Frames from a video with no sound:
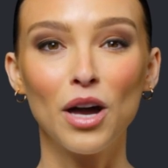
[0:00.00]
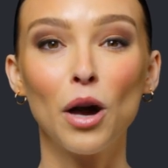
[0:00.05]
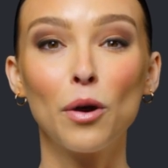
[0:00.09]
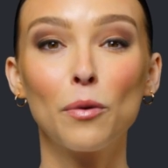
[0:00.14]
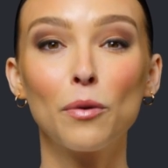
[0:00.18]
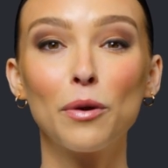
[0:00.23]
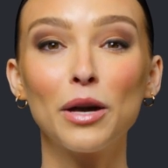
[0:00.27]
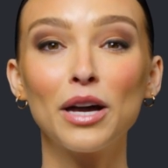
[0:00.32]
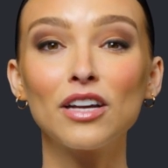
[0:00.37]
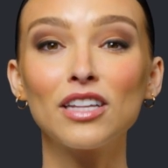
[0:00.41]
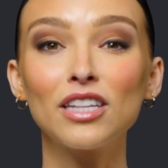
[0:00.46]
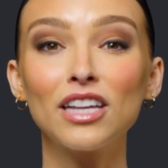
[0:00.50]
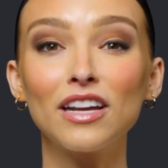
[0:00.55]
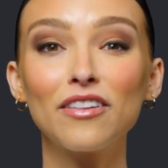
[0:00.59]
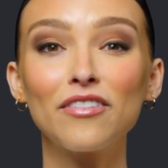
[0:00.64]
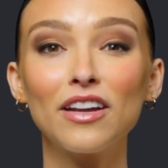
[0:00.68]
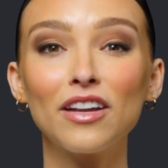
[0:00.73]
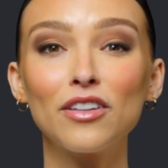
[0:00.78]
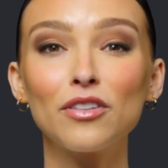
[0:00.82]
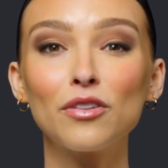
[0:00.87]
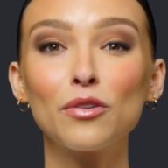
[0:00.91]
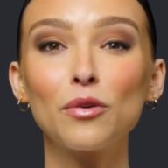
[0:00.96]
We are
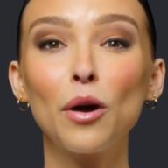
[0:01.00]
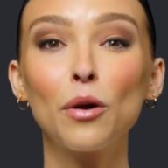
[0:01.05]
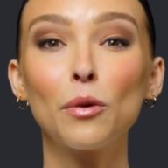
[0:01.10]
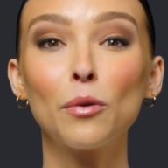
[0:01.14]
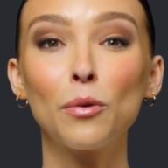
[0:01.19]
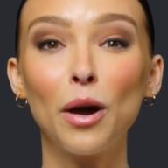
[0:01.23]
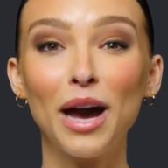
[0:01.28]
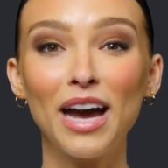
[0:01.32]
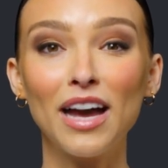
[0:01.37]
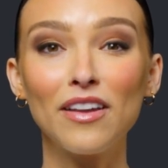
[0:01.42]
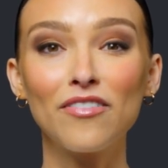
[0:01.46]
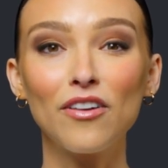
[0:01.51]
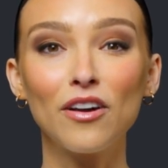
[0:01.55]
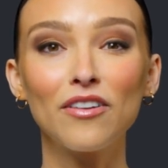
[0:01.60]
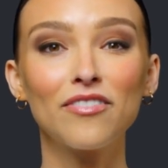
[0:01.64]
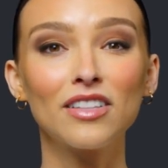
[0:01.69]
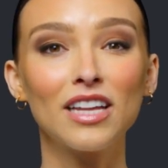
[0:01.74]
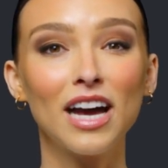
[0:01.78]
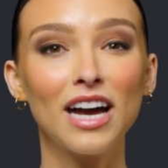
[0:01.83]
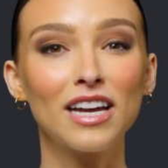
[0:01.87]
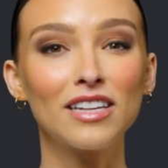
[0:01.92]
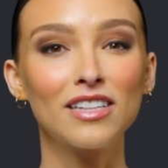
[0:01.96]
living through a wave of
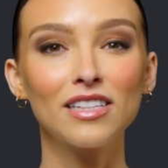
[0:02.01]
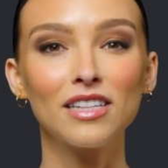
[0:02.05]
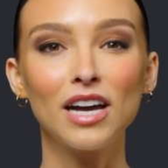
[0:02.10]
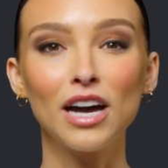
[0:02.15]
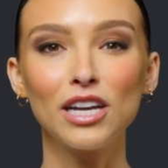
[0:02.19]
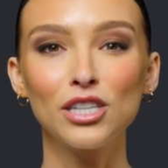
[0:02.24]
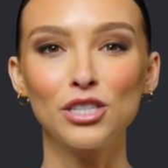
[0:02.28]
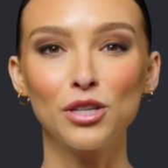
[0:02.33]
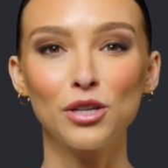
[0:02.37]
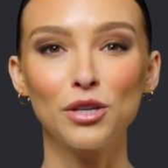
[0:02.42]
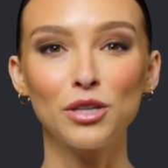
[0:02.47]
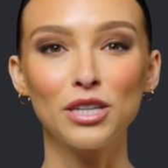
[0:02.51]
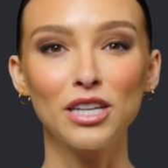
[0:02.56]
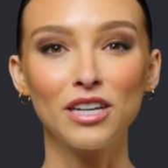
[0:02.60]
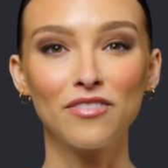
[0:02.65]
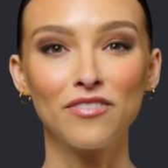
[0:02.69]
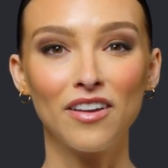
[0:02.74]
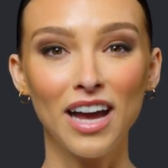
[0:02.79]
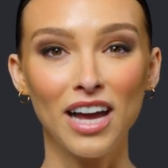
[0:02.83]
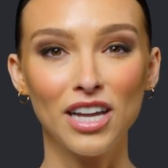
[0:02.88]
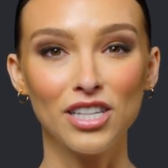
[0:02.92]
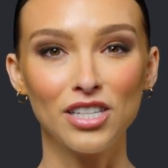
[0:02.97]
technological
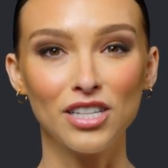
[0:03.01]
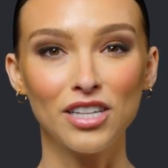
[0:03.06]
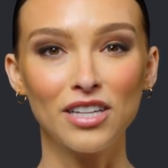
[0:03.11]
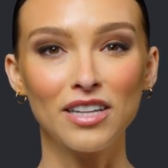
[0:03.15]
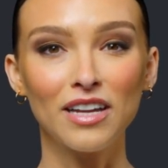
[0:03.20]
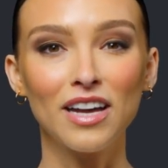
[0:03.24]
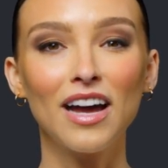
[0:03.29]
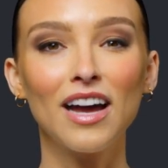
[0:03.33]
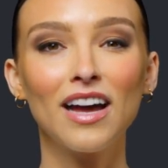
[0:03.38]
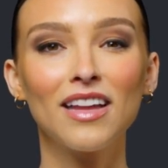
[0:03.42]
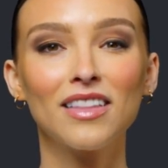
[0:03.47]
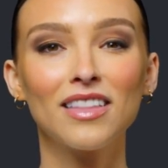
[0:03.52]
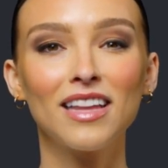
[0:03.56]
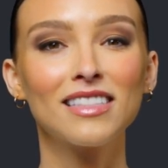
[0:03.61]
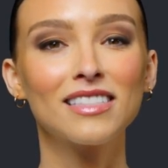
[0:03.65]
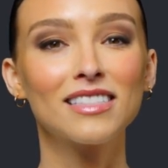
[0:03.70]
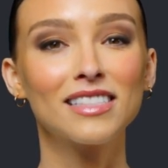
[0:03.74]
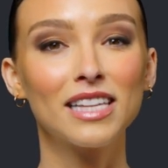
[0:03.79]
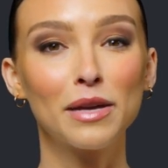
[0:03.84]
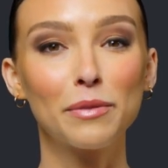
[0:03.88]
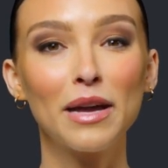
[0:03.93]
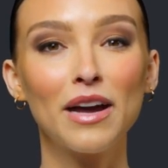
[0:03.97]
innovation that
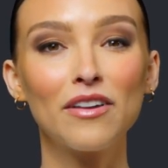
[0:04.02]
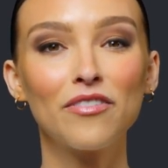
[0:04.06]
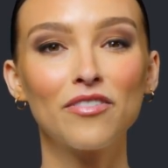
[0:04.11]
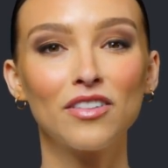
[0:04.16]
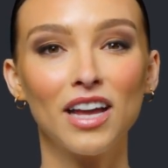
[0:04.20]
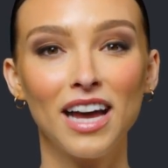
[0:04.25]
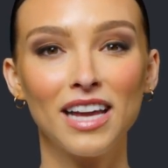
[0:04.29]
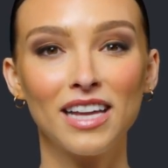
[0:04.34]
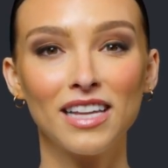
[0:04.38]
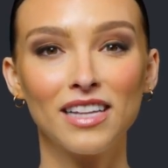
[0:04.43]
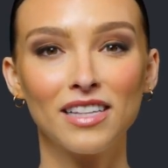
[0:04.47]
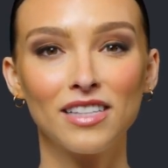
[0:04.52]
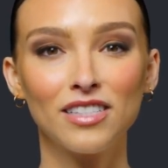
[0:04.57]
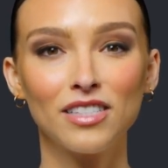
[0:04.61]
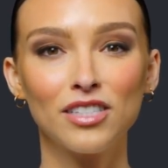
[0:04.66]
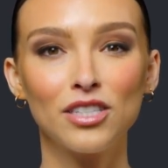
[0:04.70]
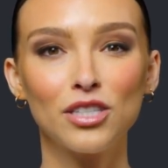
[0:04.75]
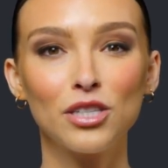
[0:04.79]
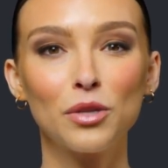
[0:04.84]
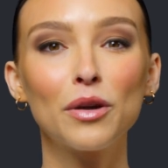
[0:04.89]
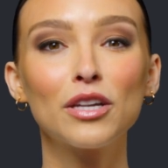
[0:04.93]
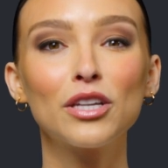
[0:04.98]
some have likened
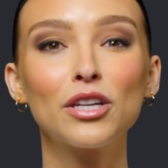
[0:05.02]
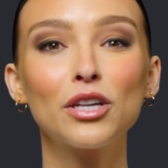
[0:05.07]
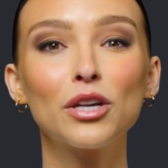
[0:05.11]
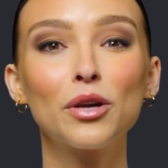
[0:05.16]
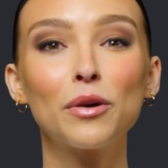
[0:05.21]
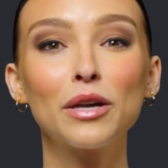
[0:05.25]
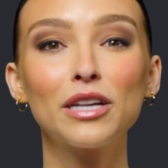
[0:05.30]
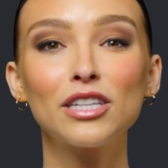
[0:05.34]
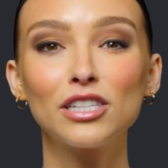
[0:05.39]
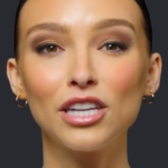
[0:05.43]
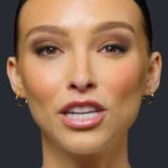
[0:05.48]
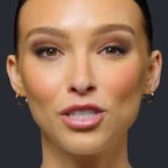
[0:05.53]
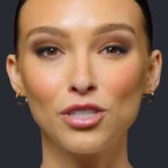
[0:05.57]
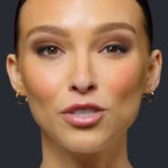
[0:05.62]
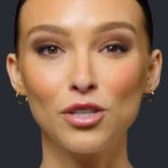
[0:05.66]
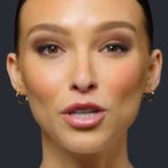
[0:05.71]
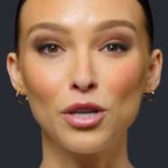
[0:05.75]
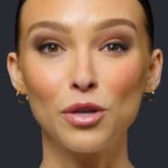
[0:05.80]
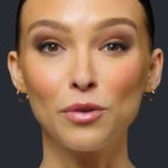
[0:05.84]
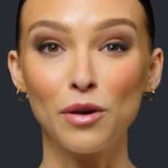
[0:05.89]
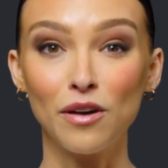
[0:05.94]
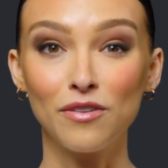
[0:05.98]
to a new
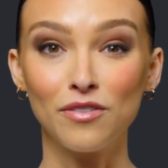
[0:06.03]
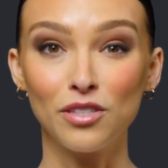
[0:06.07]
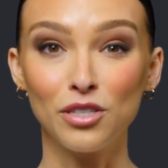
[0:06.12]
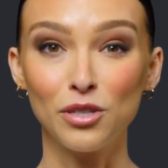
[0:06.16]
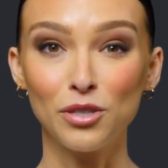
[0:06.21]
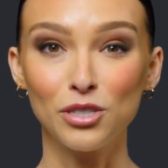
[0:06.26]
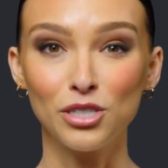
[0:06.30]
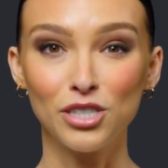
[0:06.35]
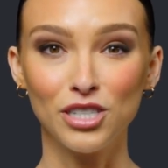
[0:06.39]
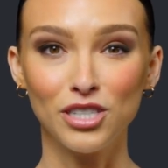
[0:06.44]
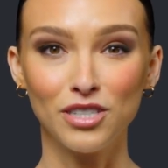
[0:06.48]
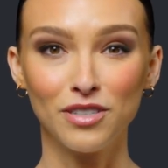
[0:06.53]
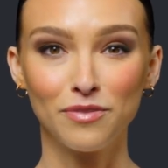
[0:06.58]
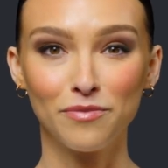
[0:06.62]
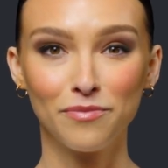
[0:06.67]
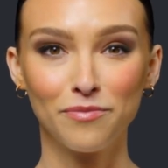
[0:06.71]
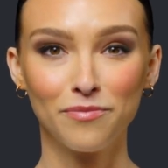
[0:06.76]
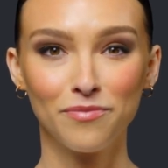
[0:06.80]
industrial revolution.